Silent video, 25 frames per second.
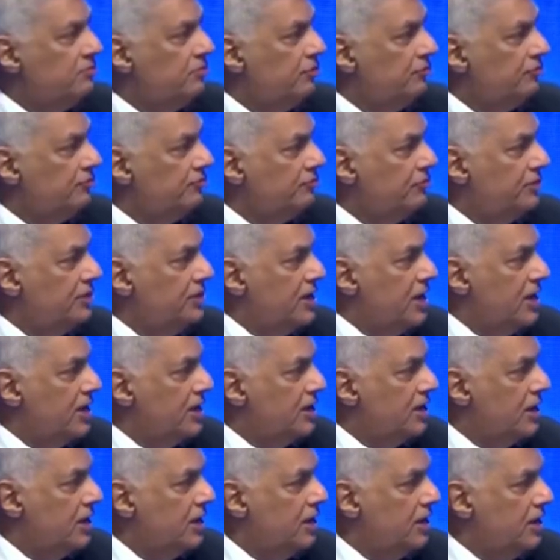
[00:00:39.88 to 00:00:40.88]
of Sri
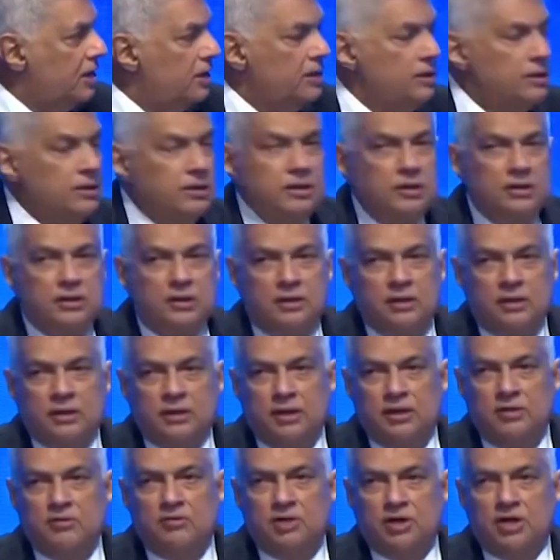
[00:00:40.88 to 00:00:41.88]
Lanka
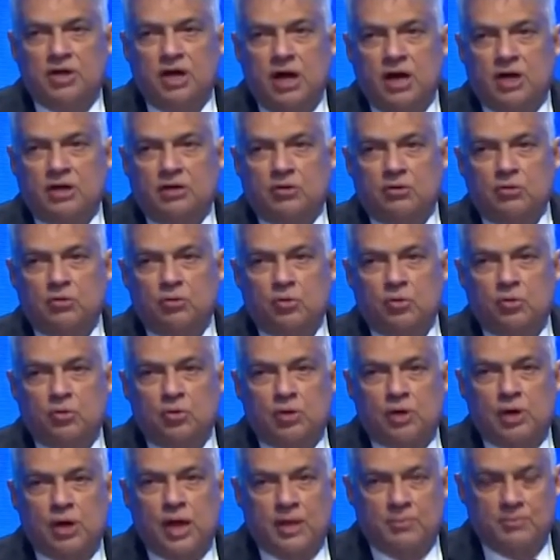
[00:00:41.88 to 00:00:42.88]
in regard to
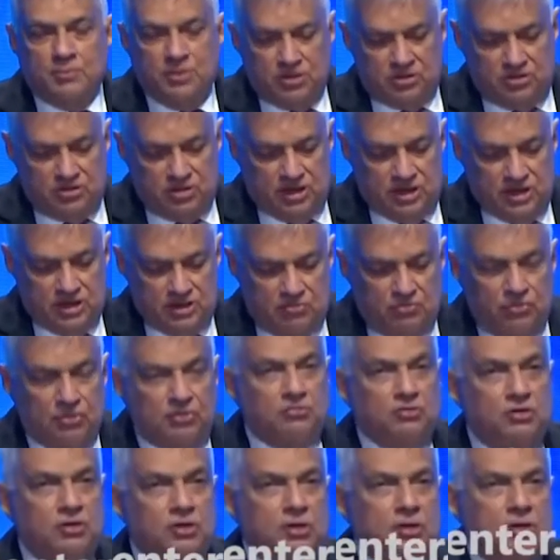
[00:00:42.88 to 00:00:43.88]
climate change,
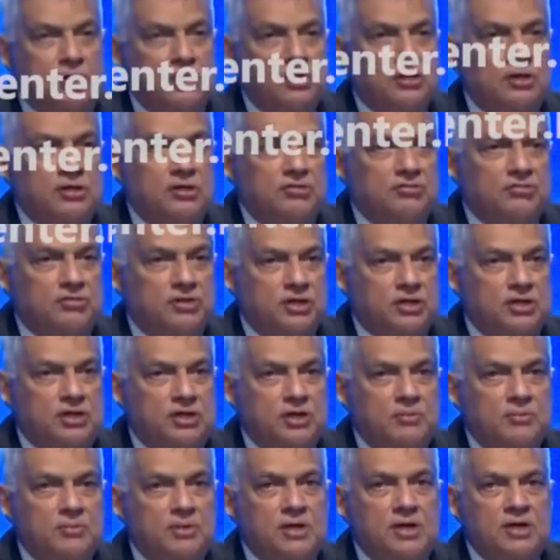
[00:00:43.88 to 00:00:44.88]
which will
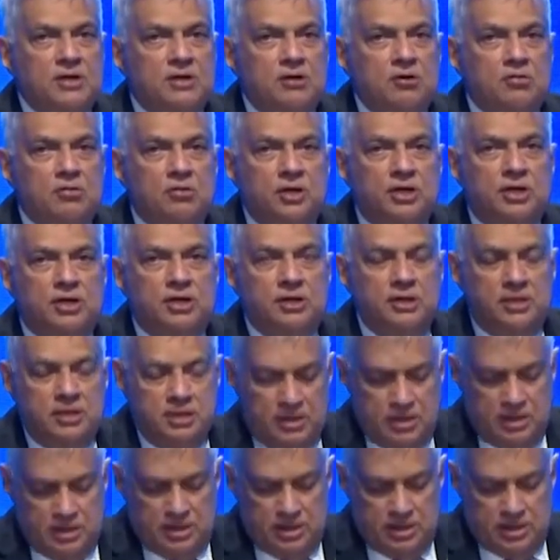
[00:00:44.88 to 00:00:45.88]
certainly be included
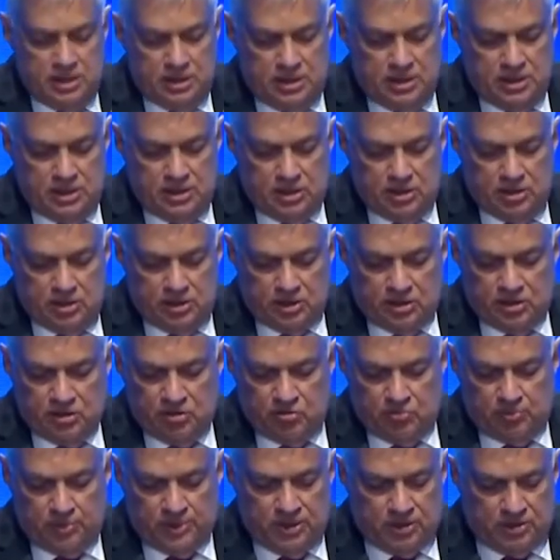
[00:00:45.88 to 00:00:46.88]
in the
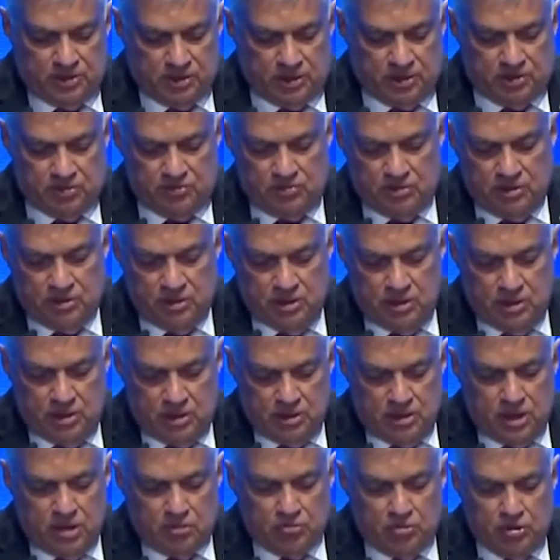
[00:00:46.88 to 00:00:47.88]
written speeches.
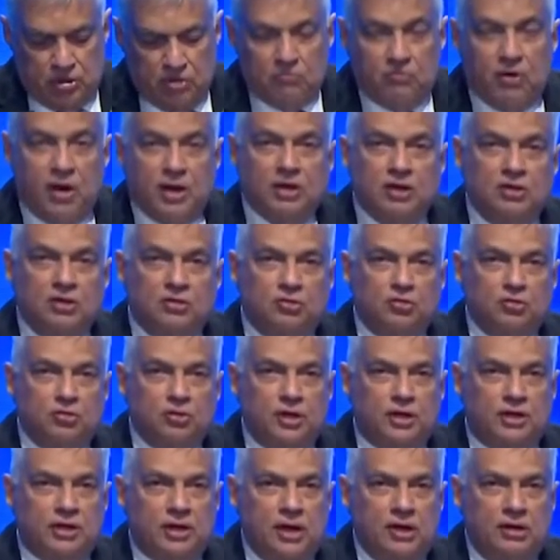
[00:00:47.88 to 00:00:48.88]
There's only one issue
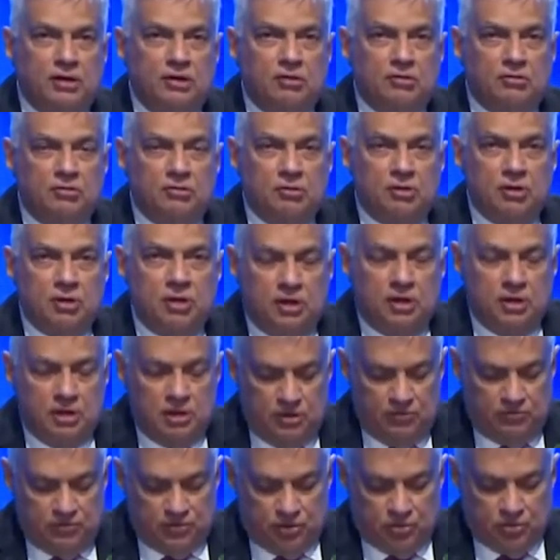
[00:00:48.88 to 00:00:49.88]
that I
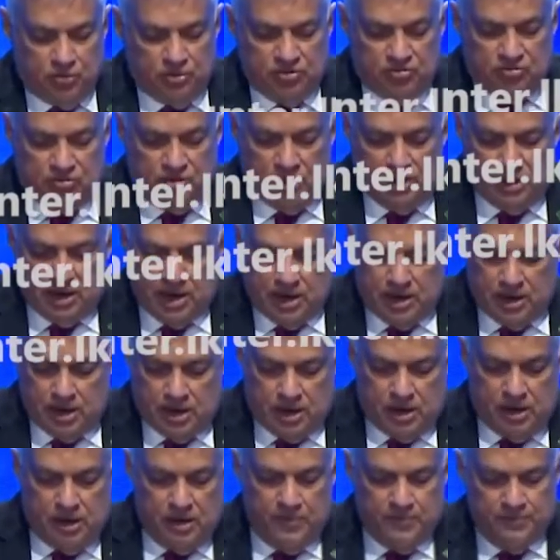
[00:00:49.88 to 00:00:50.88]
refer to in Sri
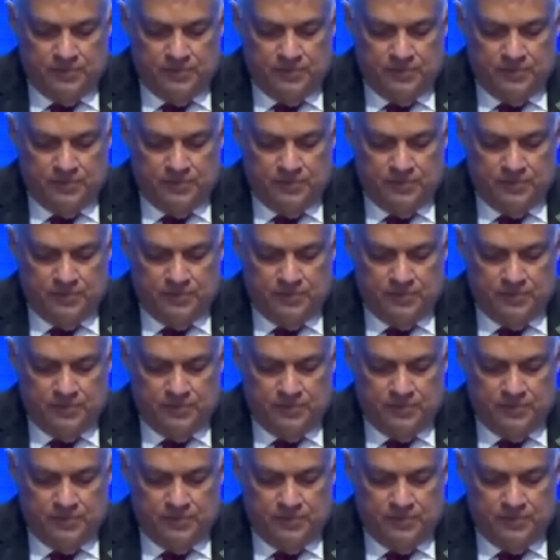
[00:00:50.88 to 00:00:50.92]
Lanka.